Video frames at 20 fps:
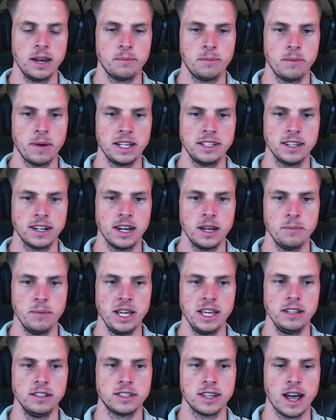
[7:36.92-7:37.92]
basically
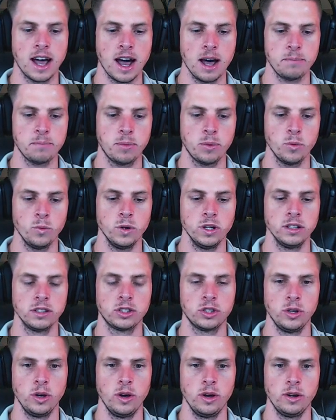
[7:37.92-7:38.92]
means up will
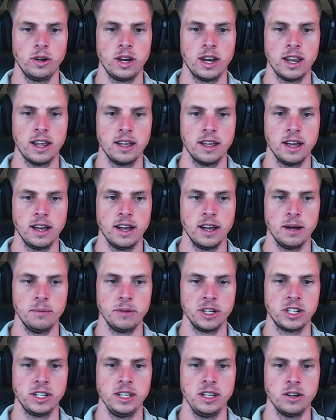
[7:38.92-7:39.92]
turn a
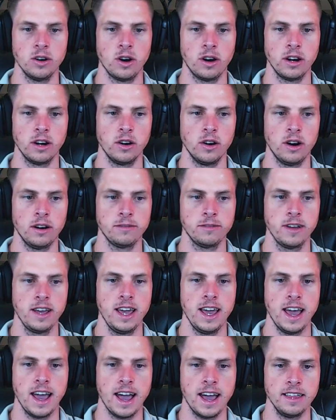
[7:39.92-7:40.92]
machine on and off,
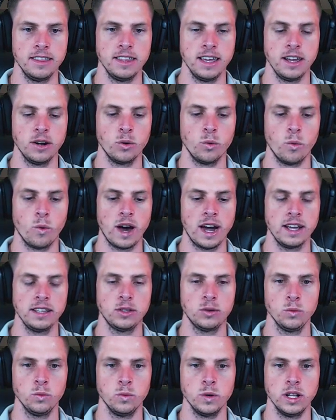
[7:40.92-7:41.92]
and then right
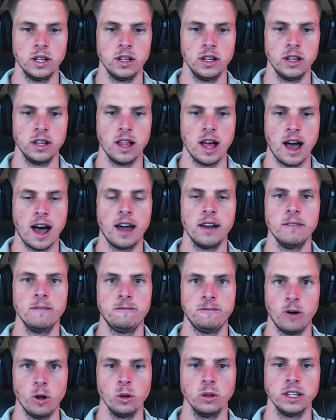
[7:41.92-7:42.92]
will
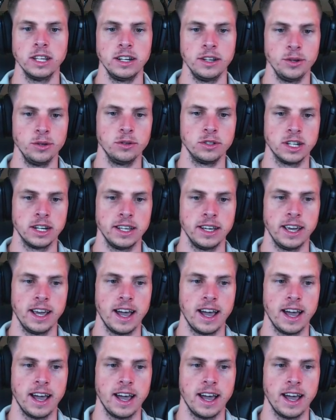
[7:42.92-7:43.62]
unfold it usually.